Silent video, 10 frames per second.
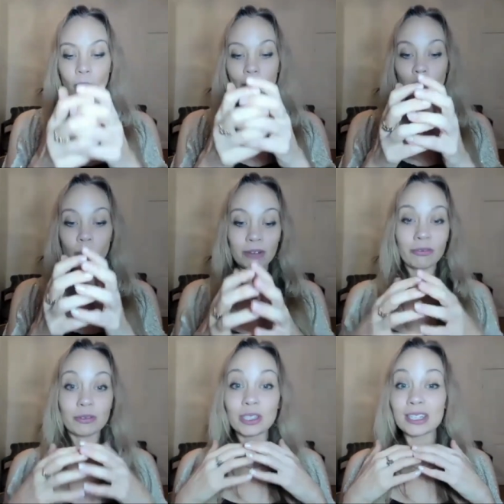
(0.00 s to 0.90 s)
where you have
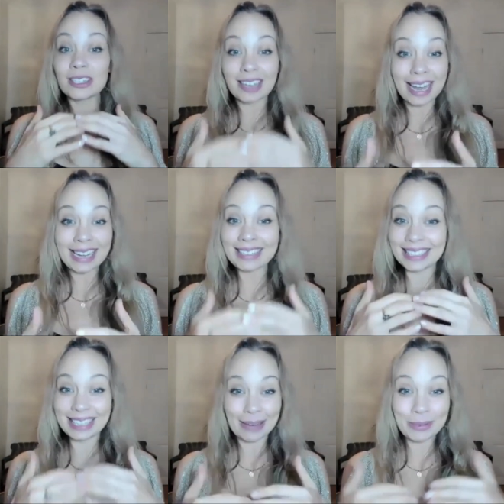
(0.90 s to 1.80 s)
decided
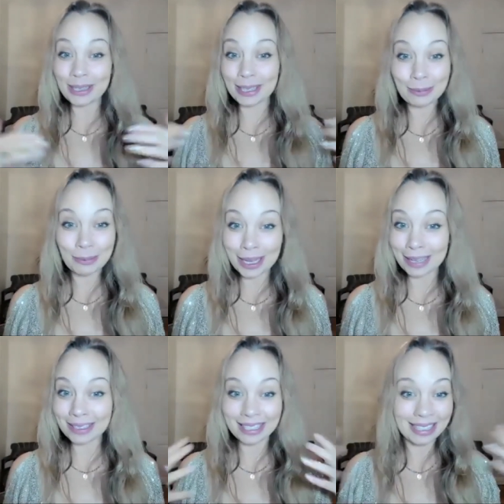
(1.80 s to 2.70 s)
to come to this
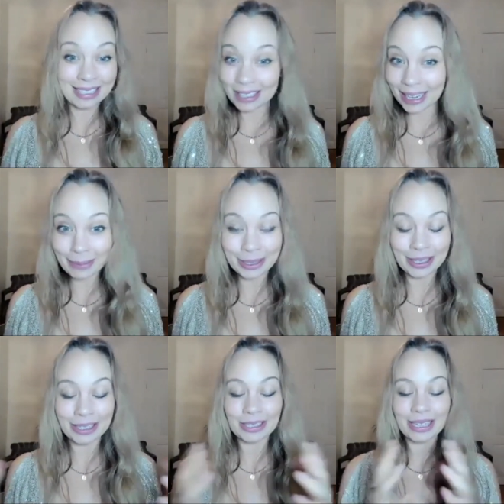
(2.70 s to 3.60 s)
world, to this time
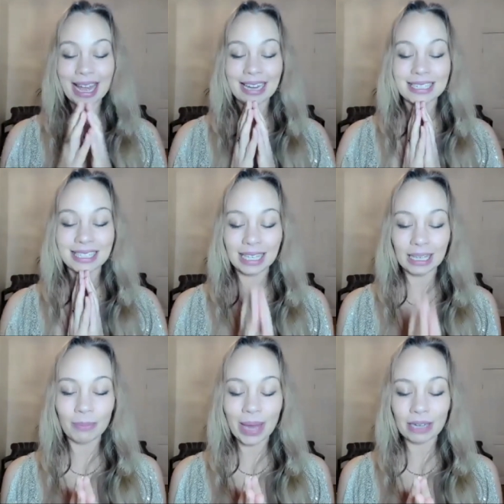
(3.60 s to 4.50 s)
zone, to actually
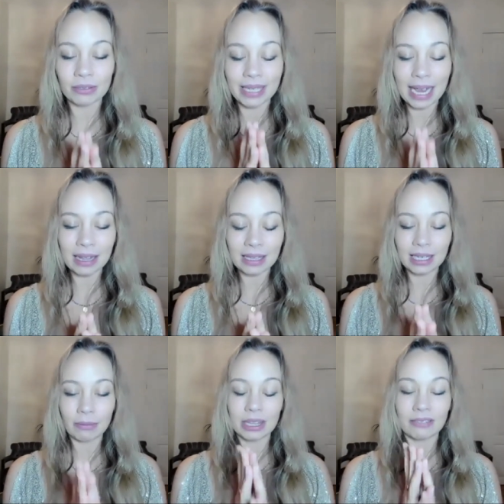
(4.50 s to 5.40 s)
impact
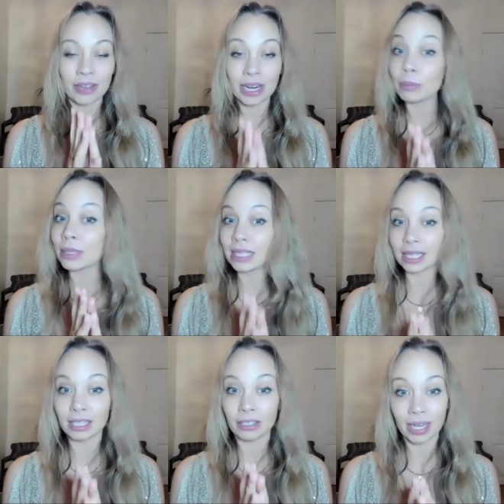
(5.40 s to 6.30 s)
reality with a very
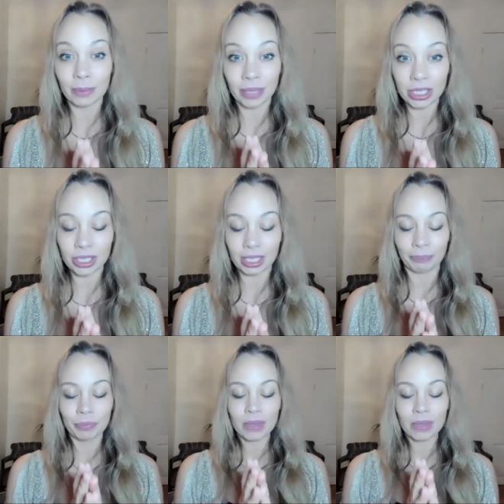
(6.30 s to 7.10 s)
particular vibration.